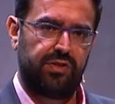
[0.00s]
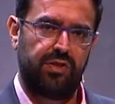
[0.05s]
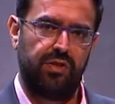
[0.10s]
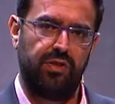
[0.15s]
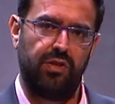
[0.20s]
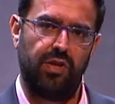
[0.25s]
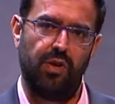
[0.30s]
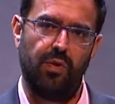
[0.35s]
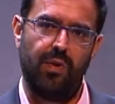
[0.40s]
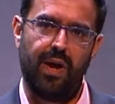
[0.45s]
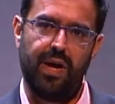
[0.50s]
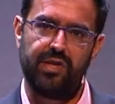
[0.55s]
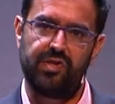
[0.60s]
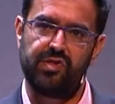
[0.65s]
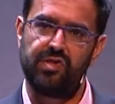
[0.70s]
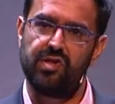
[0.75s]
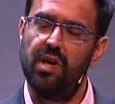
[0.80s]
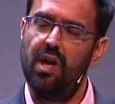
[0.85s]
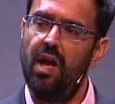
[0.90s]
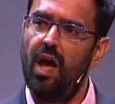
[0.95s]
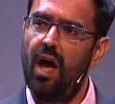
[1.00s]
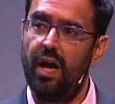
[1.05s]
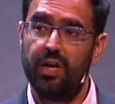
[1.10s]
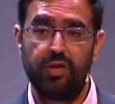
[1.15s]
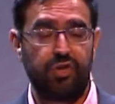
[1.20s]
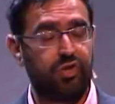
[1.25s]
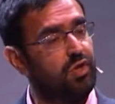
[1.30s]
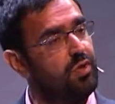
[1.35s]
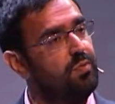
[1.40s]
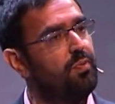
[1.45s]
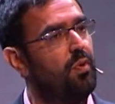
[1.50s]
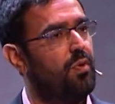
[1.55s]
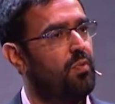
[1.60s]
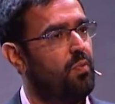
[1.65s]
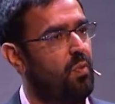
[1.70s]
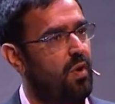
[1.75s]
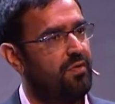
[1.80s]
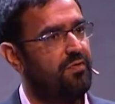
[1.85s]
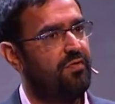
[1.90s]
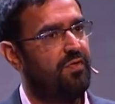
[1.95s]
in the US at
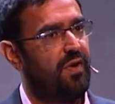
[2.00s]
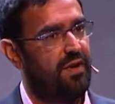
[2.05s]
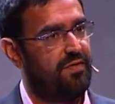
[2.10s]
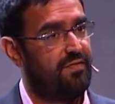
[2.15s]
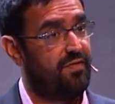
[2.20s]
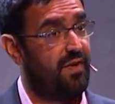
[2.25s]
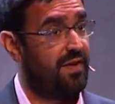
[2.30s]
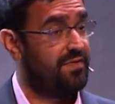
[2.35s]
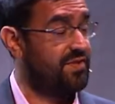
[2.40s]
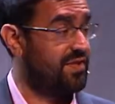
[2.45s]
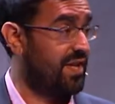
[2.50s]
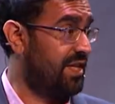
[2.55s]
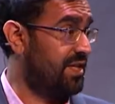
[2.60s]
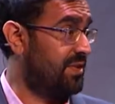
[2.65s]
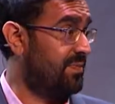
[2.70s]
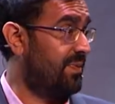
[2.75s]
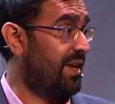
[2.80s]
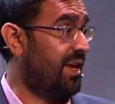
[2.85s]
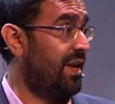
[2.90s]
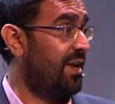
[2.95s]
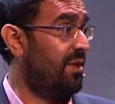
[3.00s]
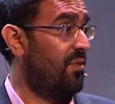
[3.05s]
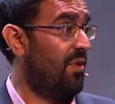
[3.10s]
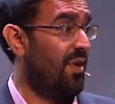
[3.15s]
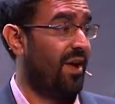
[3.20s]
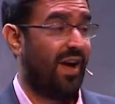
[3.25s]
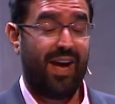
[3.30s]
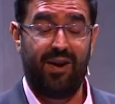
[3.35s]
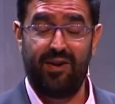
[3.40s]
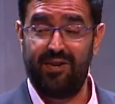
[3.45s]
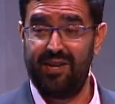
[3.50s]
2.155 cents per kilowatt hour.